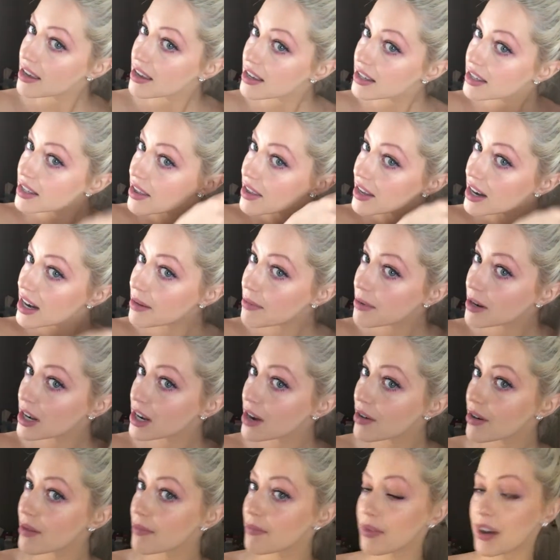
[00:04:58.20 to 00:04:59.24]
So then I'm going to
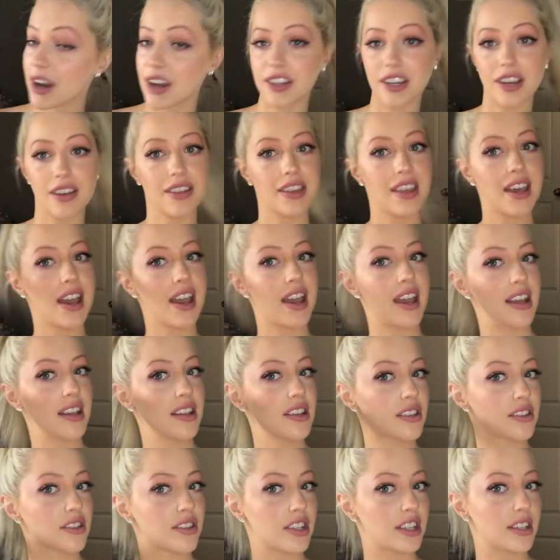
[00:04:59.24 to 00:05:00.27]
go and brush out the
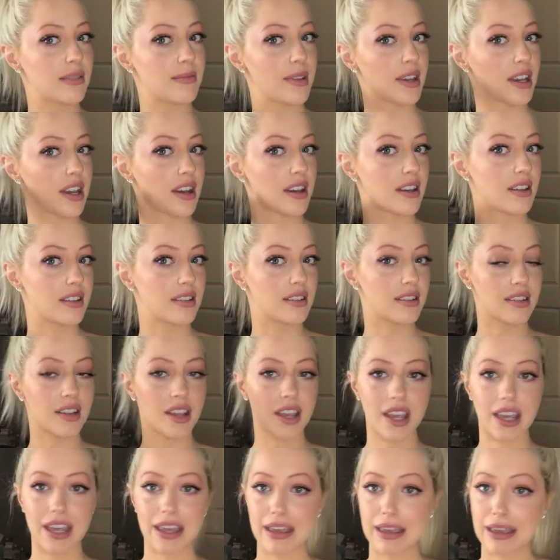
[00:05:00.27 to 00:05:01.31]
ends just because
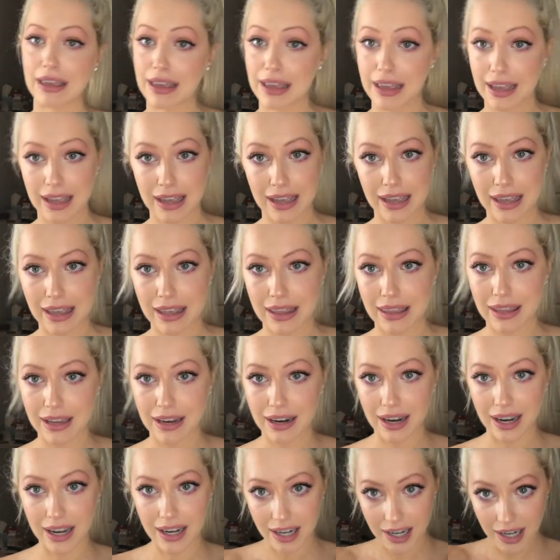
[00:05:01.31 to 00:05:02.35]
they're
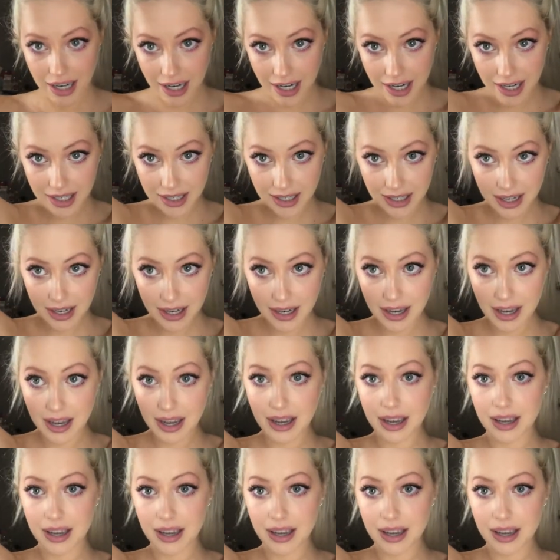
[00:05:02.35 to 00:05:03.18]
kind of crazy.